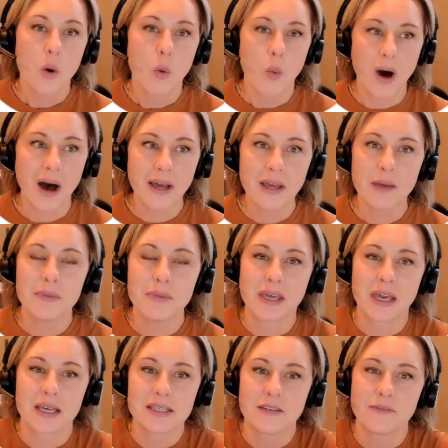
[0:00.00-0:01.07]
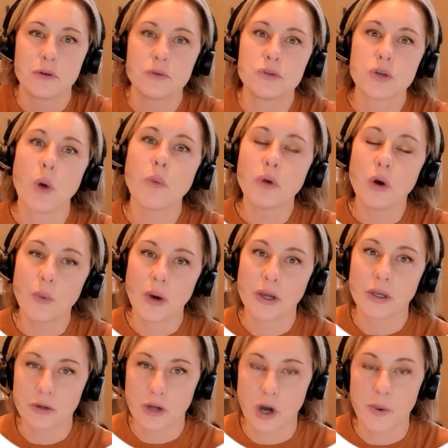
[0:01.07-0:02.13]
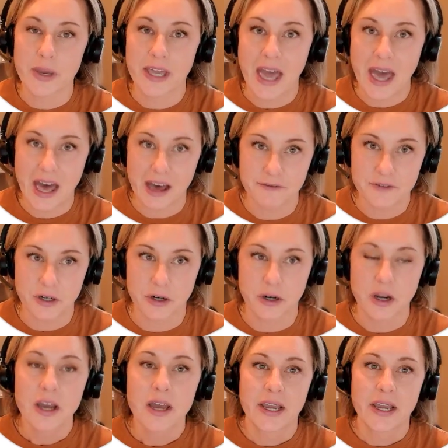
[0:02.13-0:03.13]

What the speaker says: Why? Because if you don't know what you're going after,